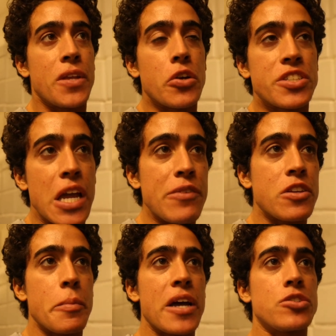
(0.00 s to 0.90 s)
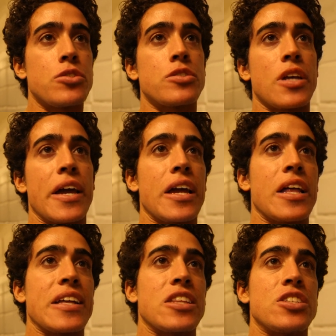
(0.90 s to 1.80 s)
you know, safety measures, like
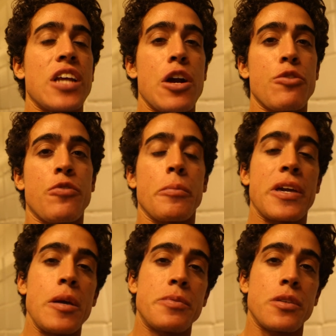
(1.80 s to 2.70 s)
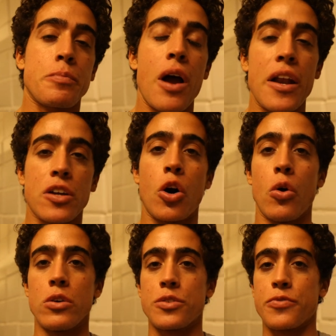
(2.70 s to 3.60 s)
the styrofoam keeps the product
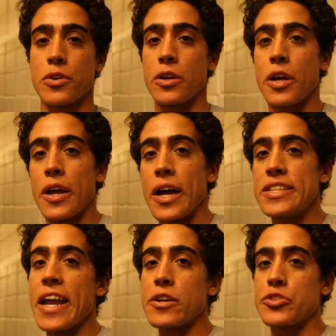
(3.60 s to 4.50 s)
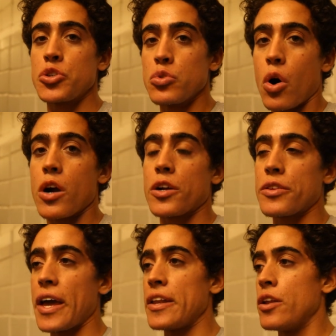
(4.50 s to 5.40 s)
cold for a day or two
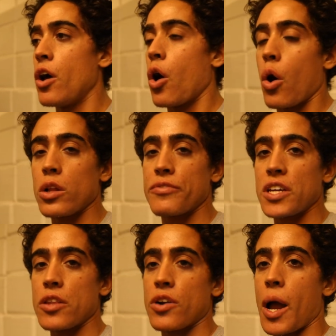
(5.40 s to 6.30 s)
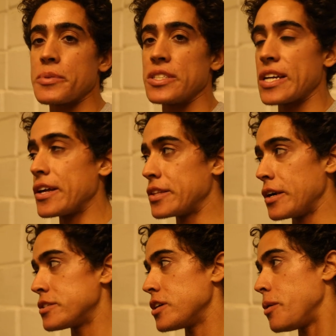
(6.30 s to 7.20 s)
longer than all of the other options out
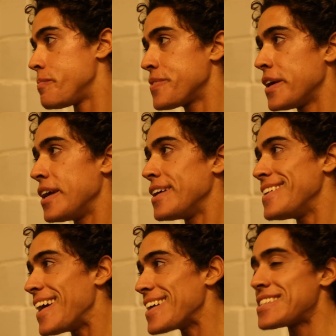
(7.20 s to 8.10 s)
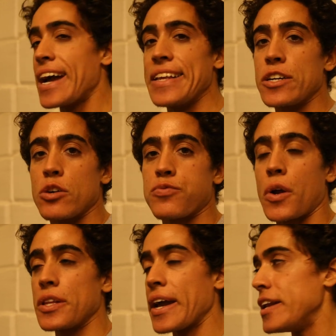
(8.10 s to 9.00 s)
there. So yeah, it's not
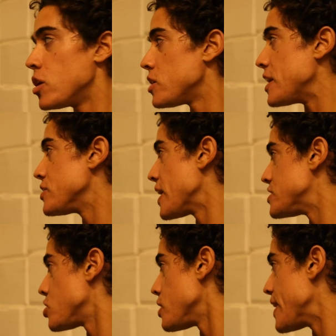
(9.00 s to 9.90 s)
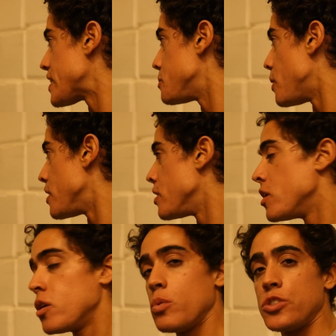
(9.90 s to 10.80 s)
eco-friendly. I know a lot of you guys don't like it, but
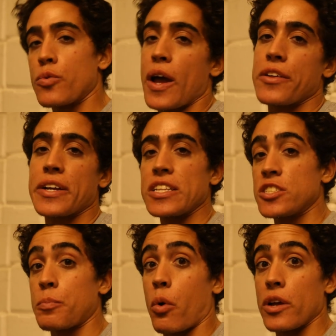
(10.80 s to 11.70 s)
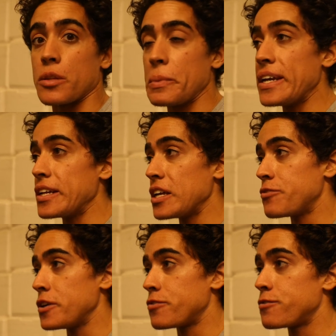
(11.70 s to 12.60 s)
would you rather get spoiled meat
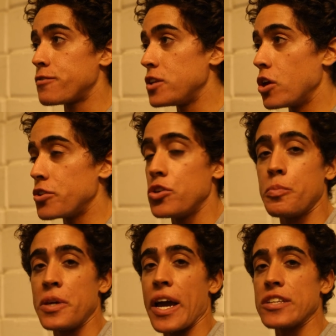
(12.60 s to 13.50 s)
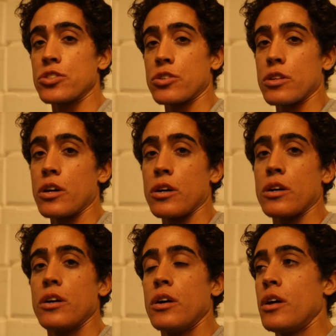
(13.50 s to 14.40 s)
if you know, the UPS or the